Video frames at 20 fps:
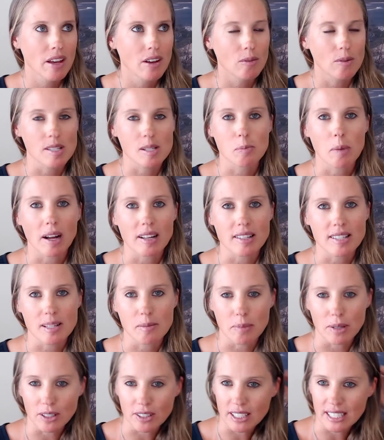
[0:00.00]

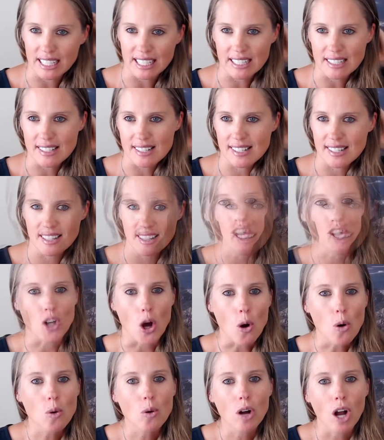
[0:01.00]
responsibilities.
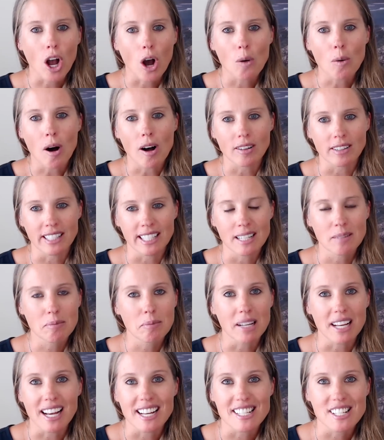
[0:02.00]
Don't go all in
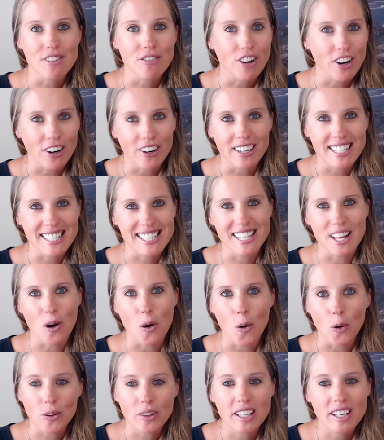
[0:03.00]
because you've heard it's the
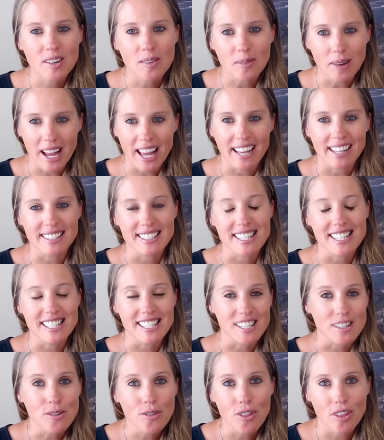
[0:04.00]
only way to
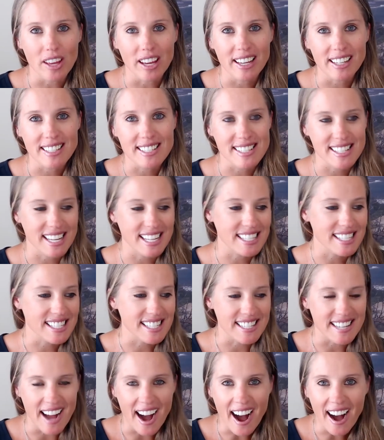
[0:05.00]
do things. It's
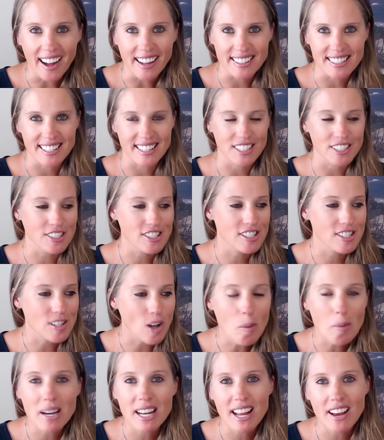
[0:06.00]
not. There's
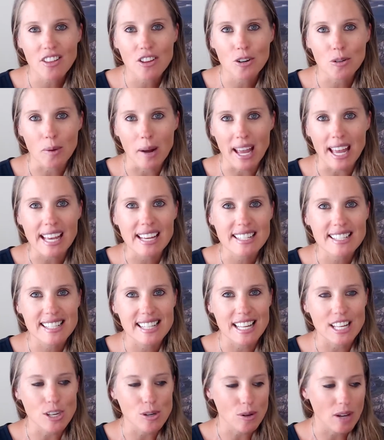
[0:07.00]
so many other ways
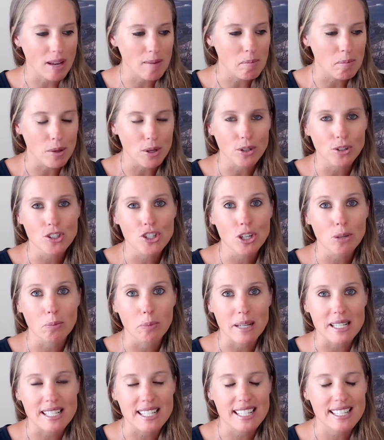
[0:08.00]
that you can build your
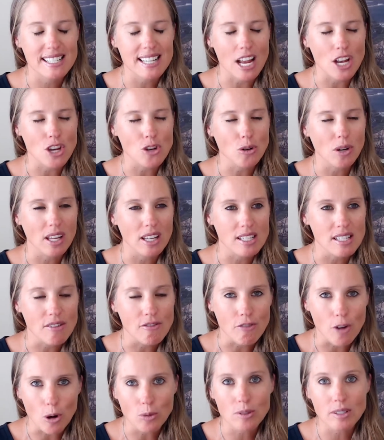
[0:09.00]
business and you can
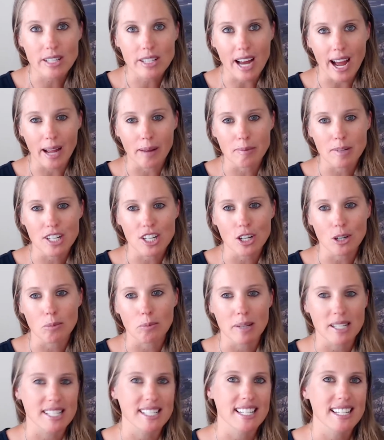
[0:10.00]
devote time to your
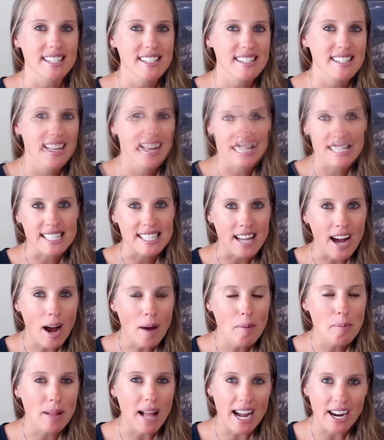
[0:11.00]
business. It's
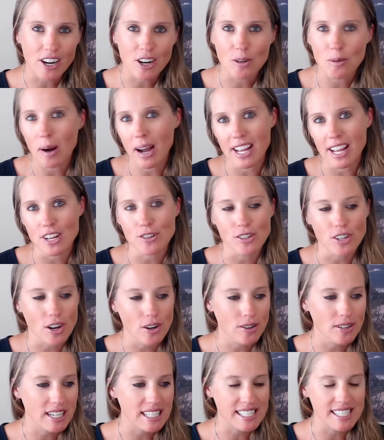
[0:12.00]
not black or white.
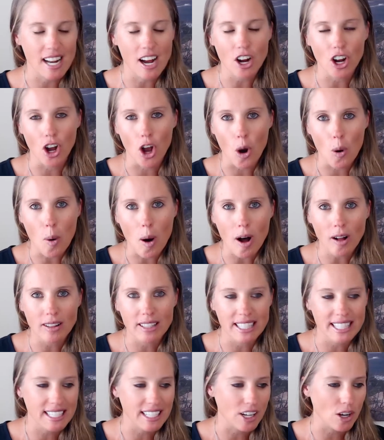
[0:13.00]
It's not go all
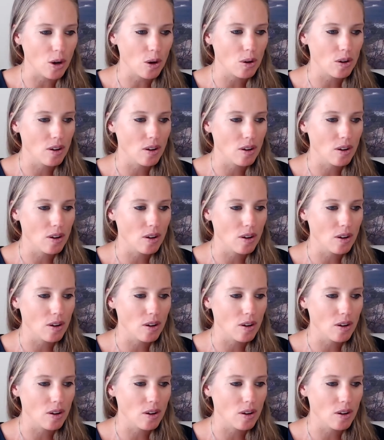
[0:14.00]
in and